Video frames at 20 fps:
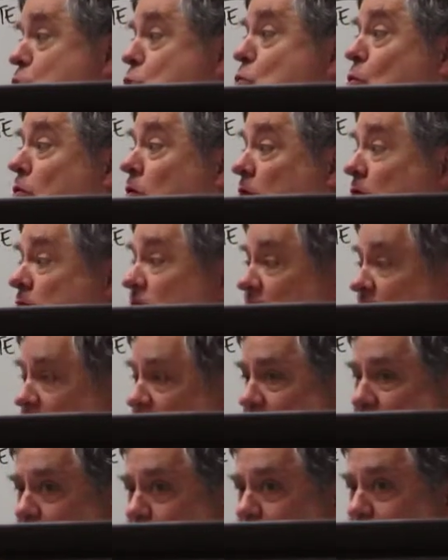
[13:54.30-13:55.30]
you learned in
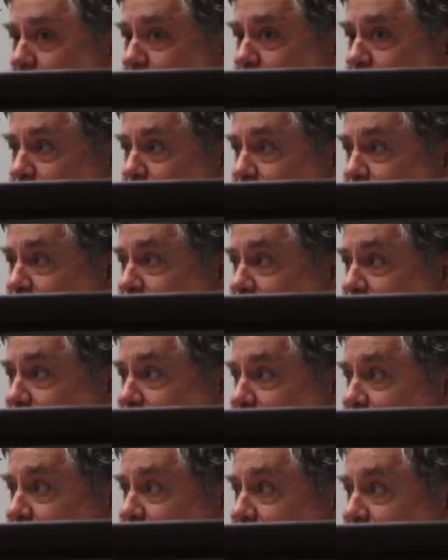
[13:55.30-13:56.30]
accounting,
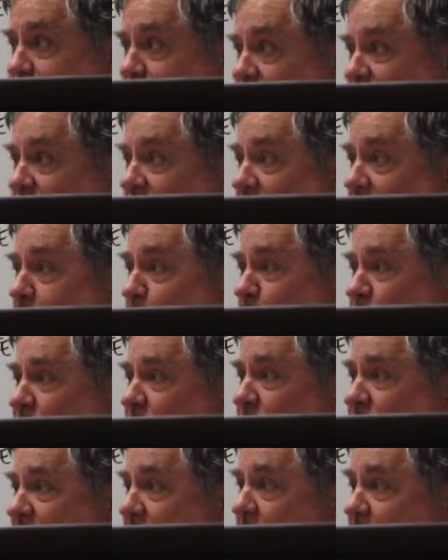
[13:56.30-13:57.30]
the allowance
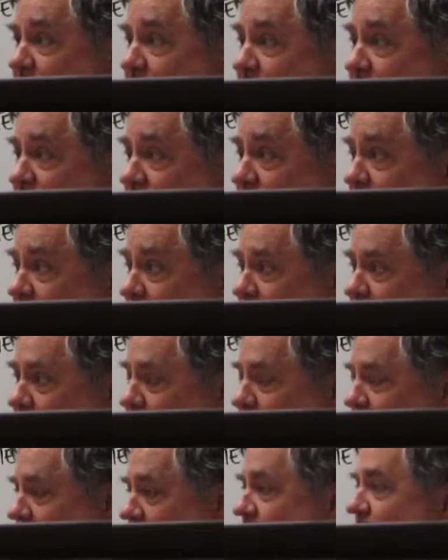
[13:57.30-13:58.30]
for doubtful accounts.
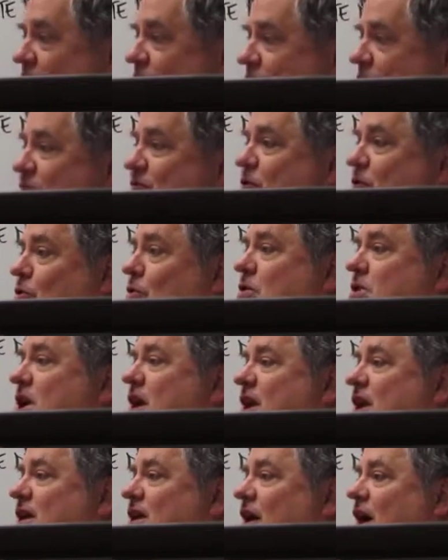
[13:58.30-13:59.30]
If you look
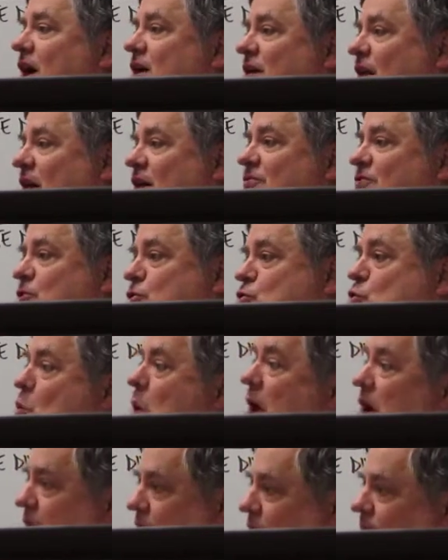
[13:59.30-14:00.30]
at it,
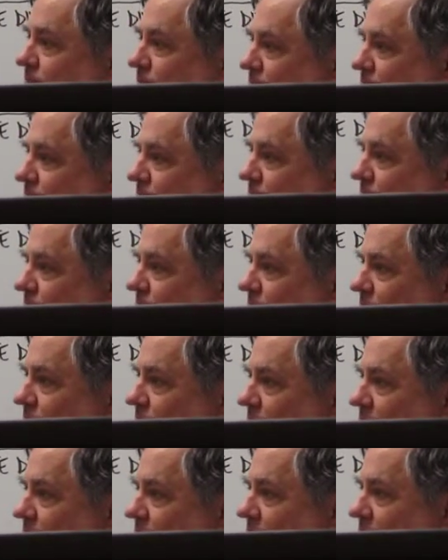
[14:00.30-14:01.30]
1120,
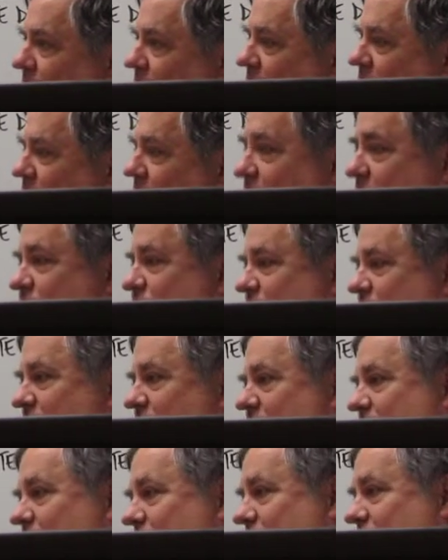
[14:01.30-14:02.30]
that's
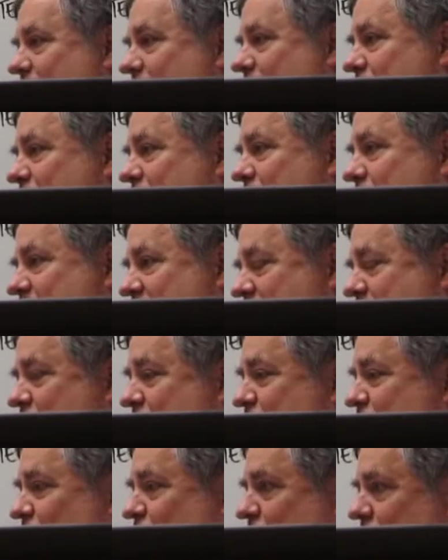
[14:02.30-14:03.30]
the
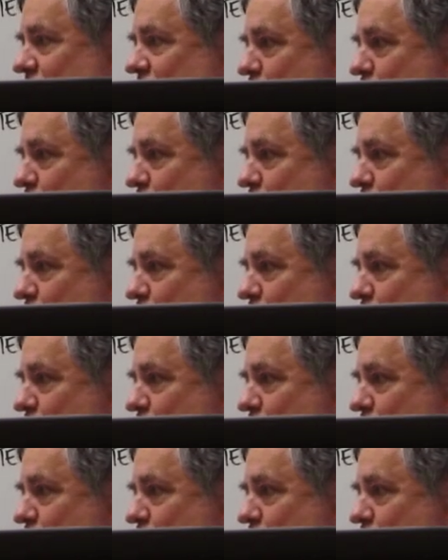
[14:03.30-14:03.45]
tax form